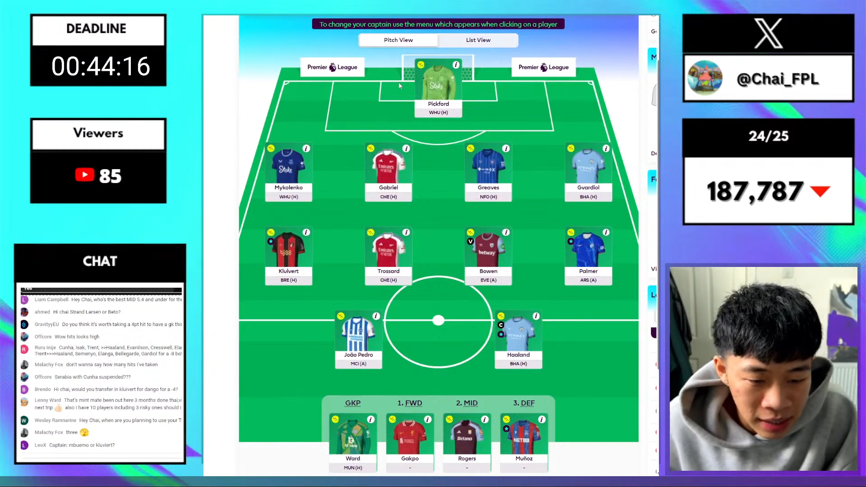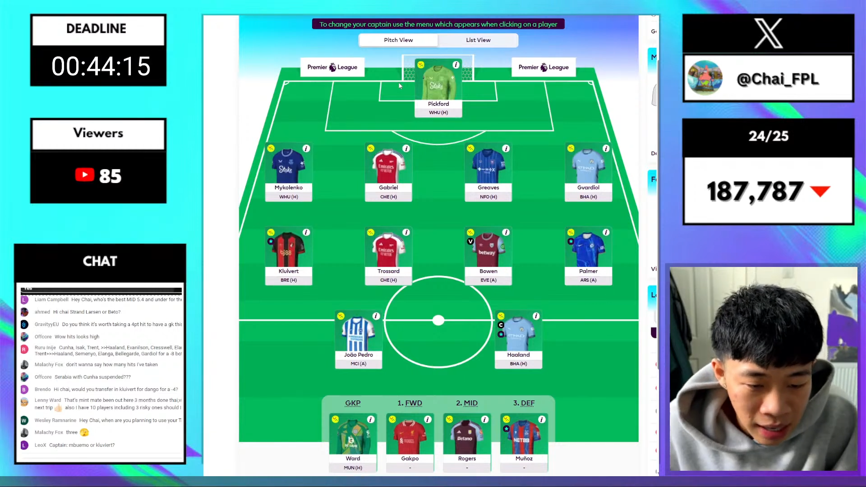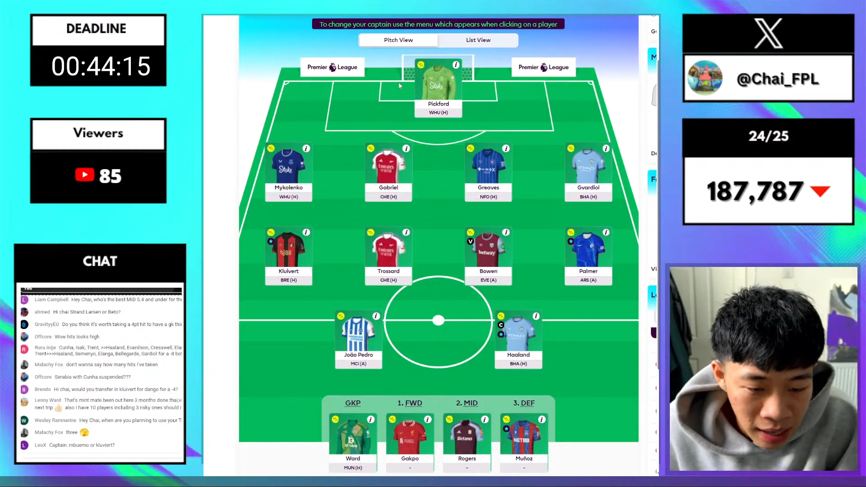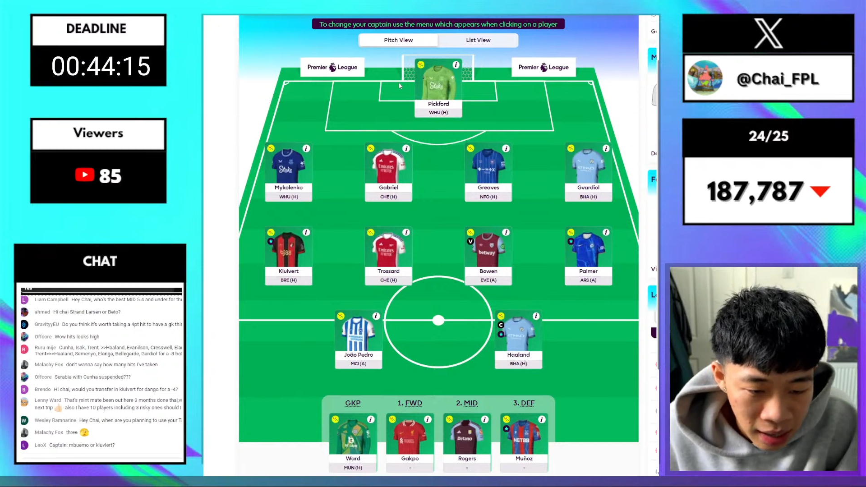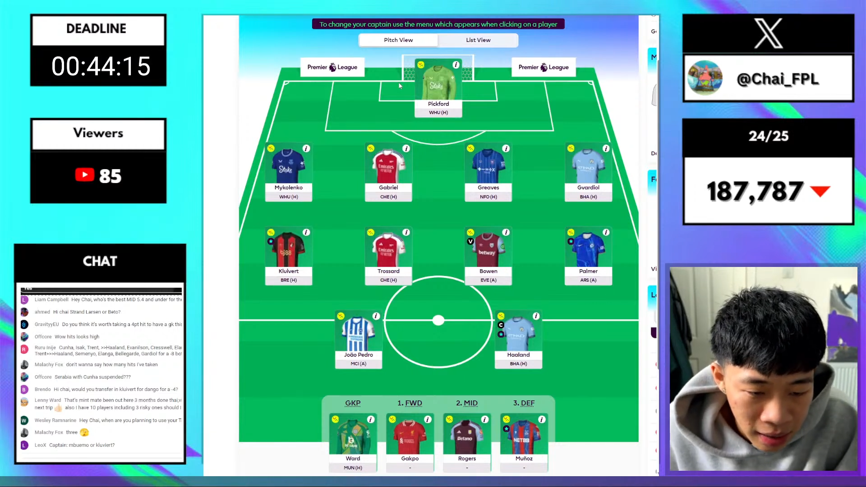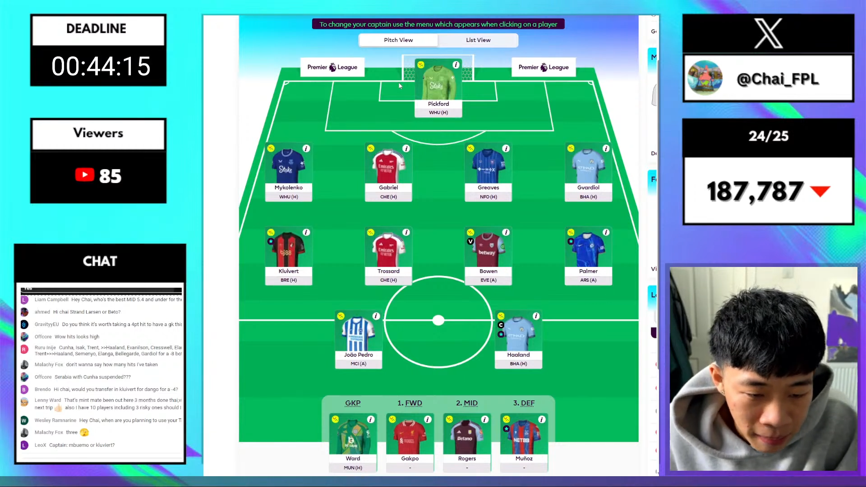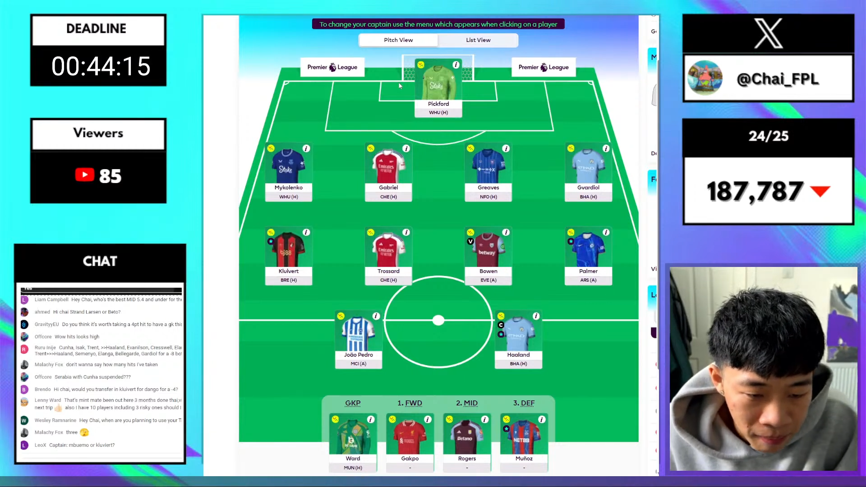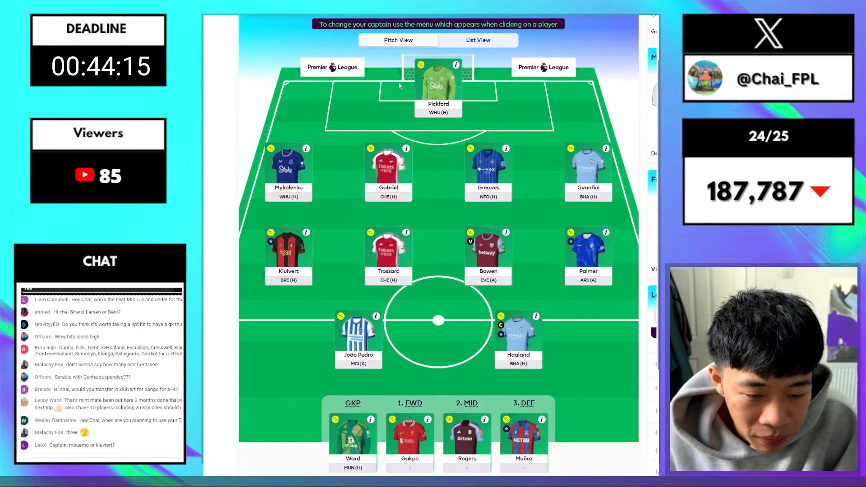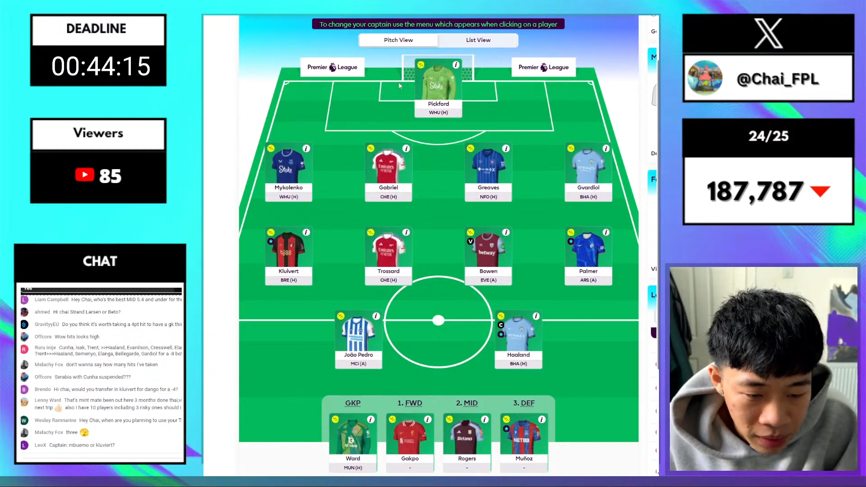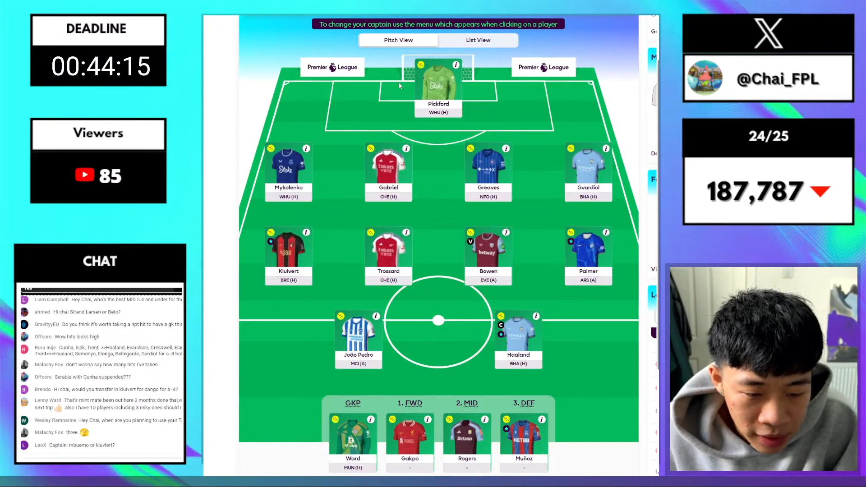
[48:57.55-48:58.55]

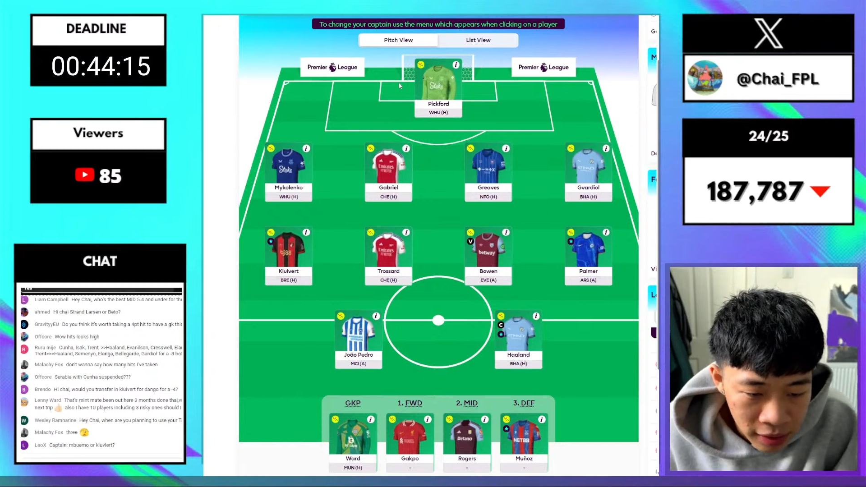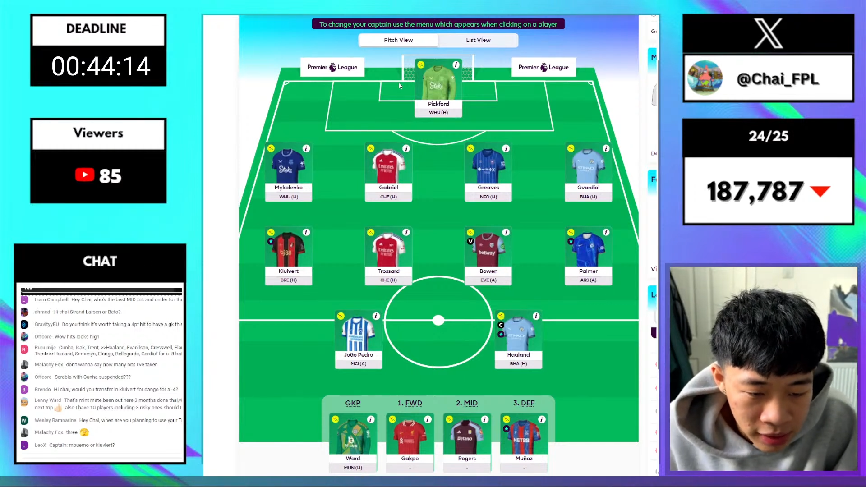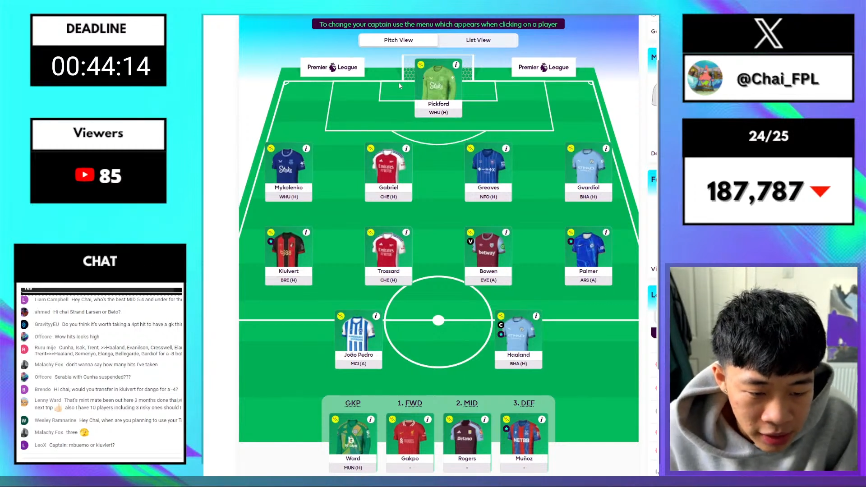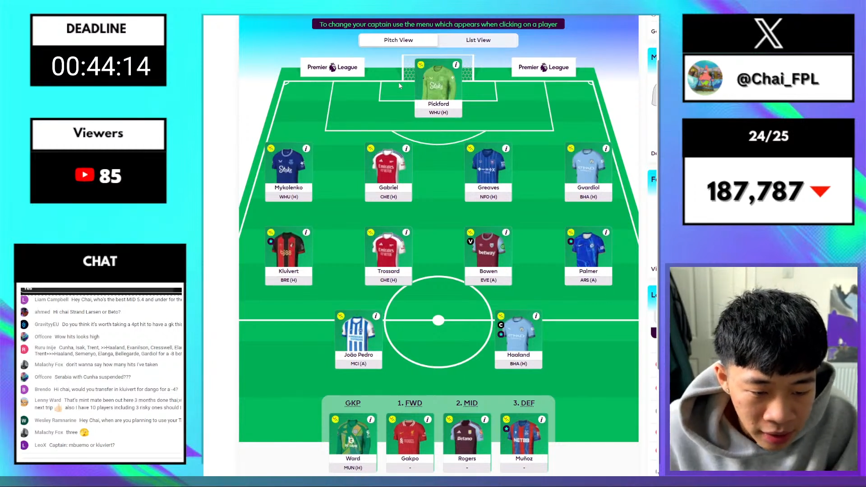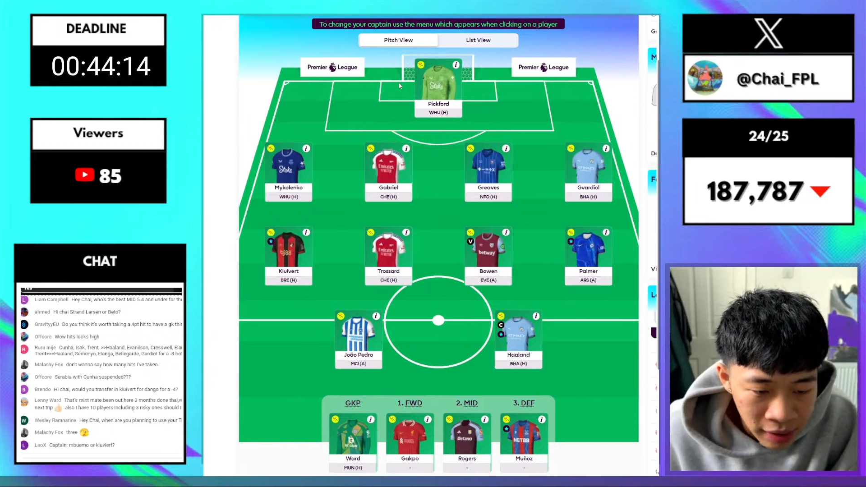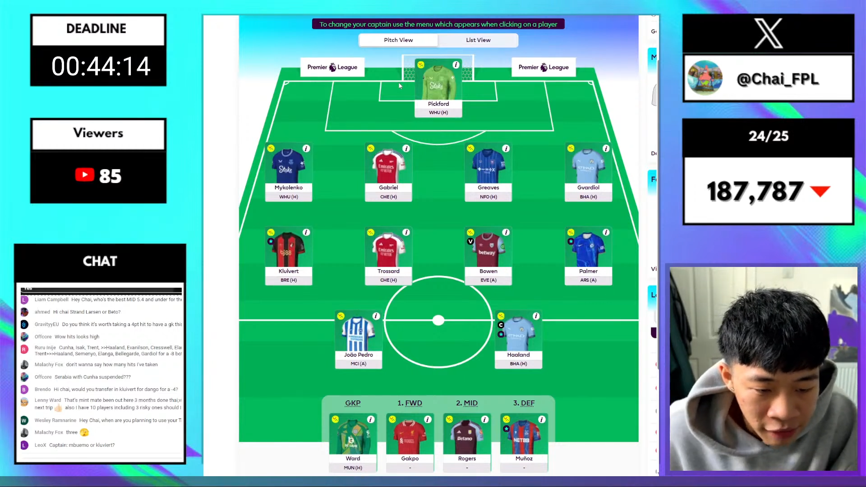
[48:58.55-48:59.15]
Done Thai,